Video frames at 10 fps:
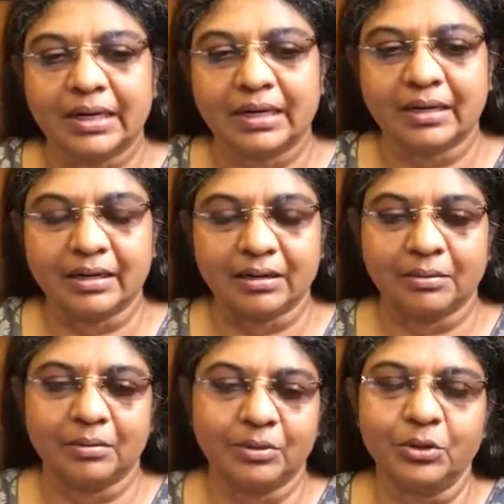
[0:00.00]
a
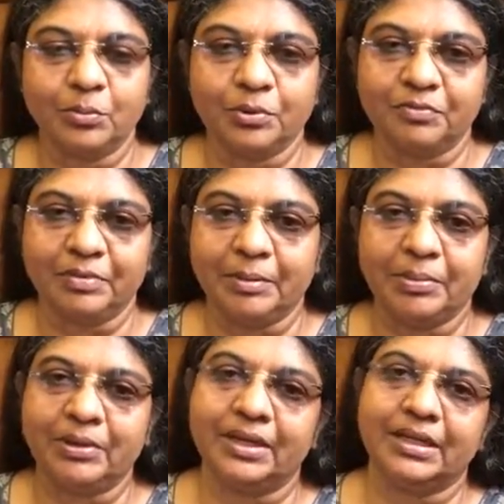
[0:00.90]
group of
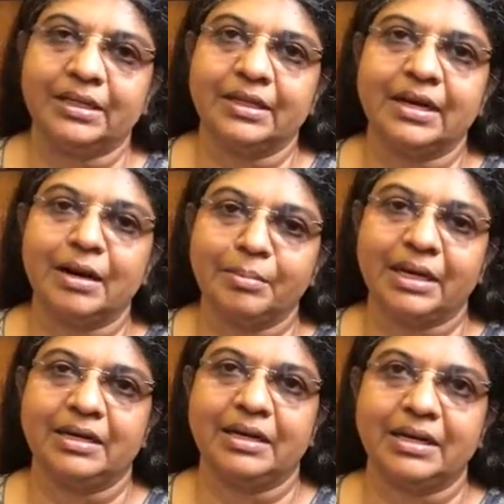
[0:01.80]
people in the
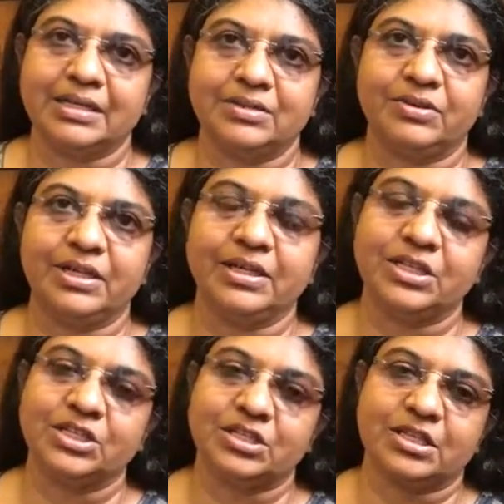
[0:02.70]
garment industry
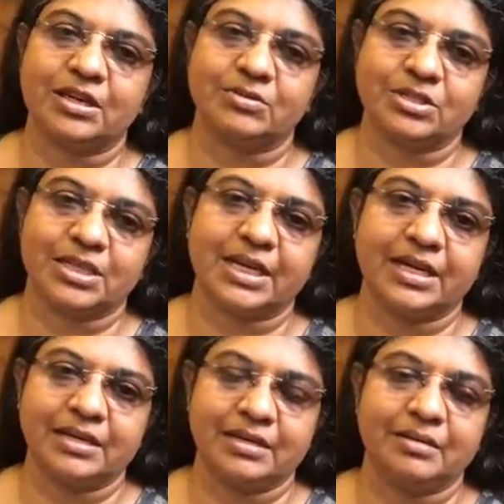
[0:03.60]
just
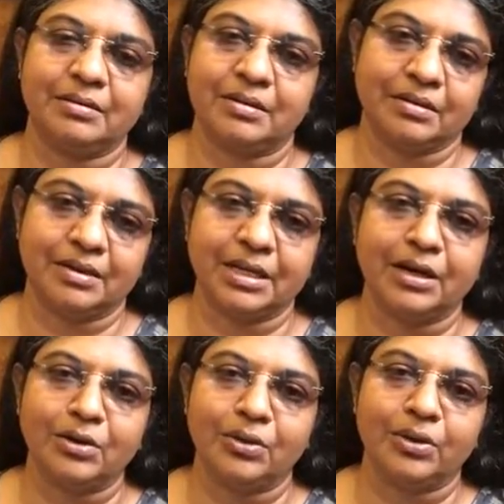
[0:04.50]
outside
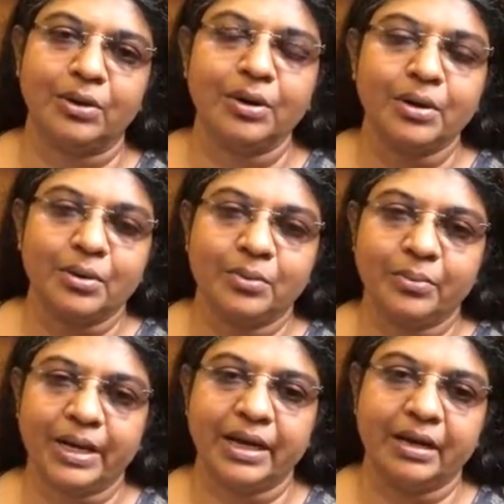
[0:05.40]
Yangon,
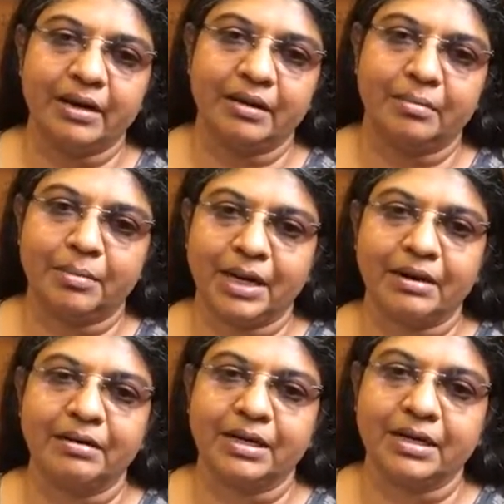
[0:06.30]
where
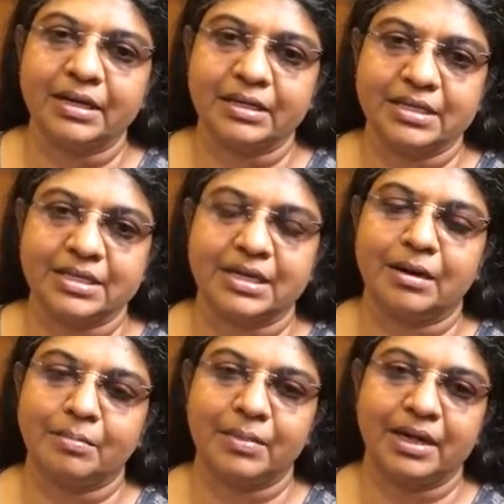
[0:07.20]
migrant girls
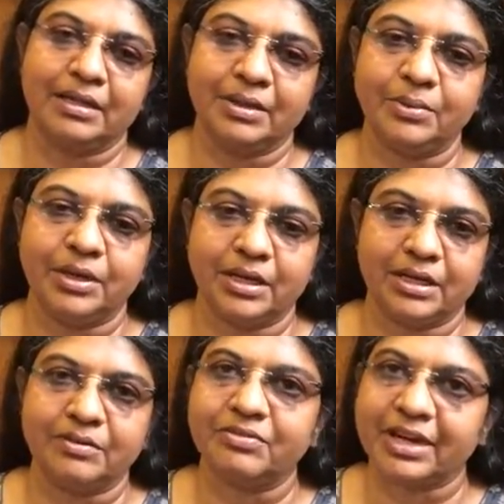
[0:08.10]
come and they work
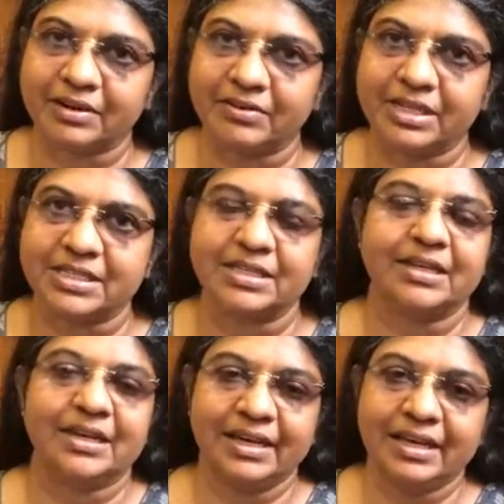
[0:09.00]
in factories
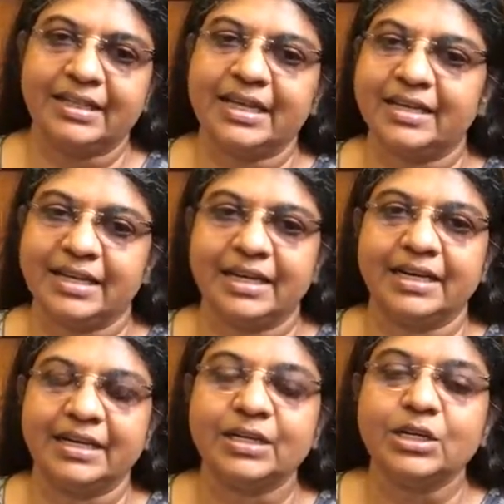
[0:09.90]
in that
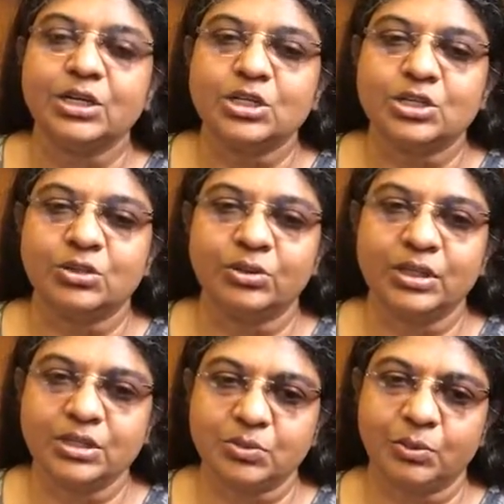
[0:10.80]
area. So
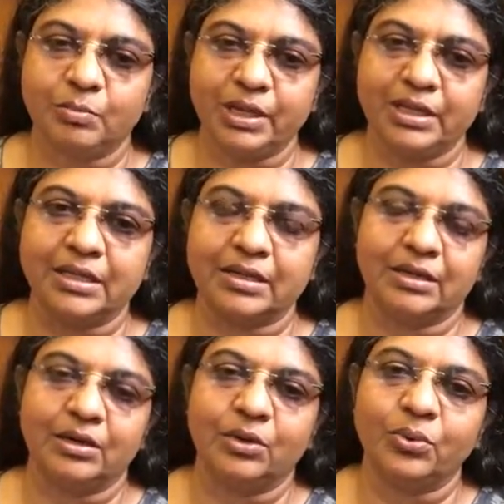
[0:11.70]
this would be
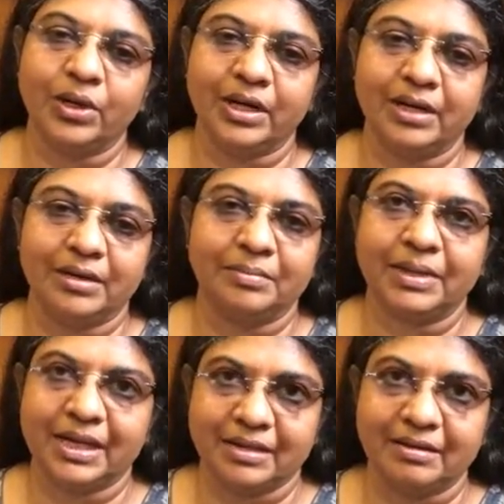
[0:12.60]
the lower income
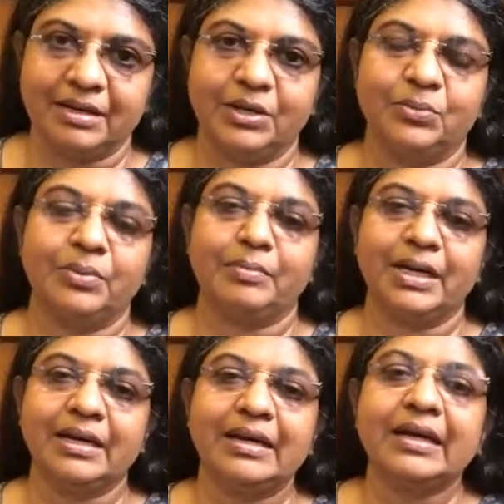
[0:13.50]
category of
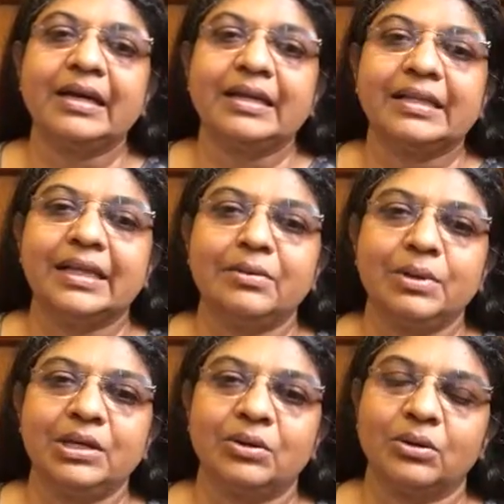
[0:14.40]
women. Then
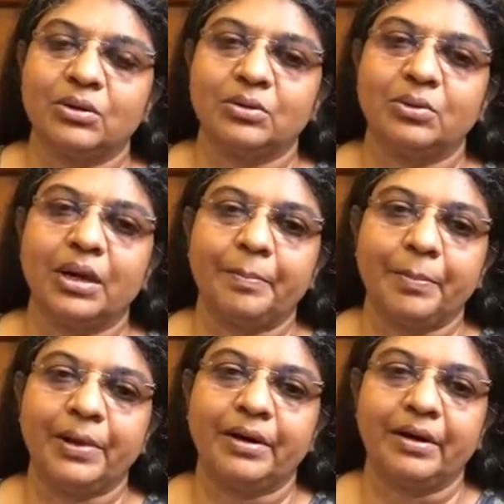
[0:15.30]
we talk to
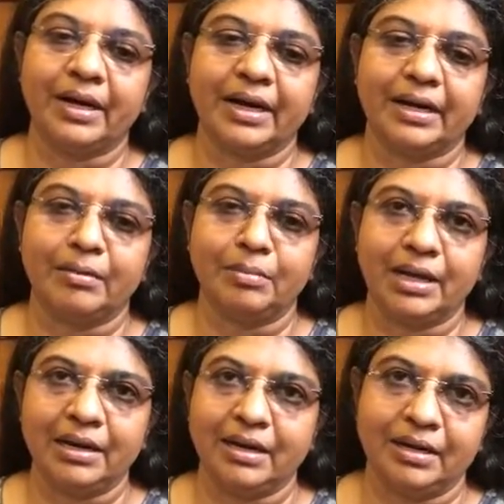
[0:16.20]
upper and
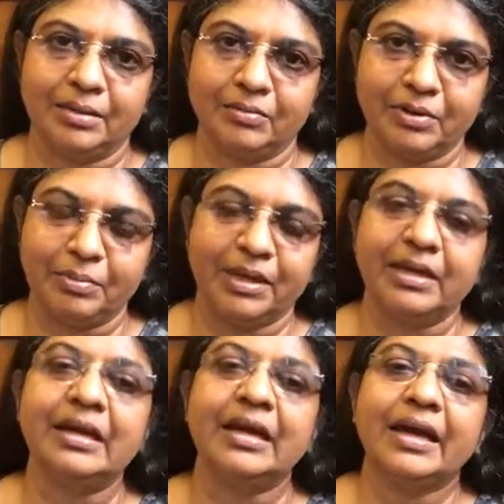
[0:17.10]
middle income
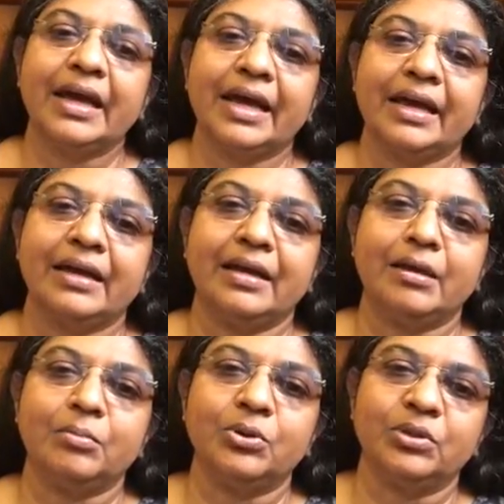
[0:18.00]
women, and
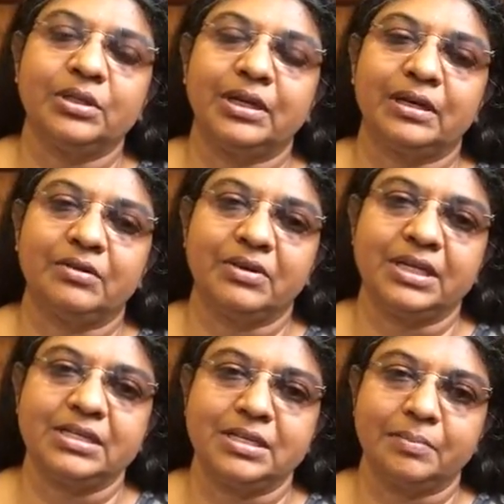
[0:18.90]
in both countries,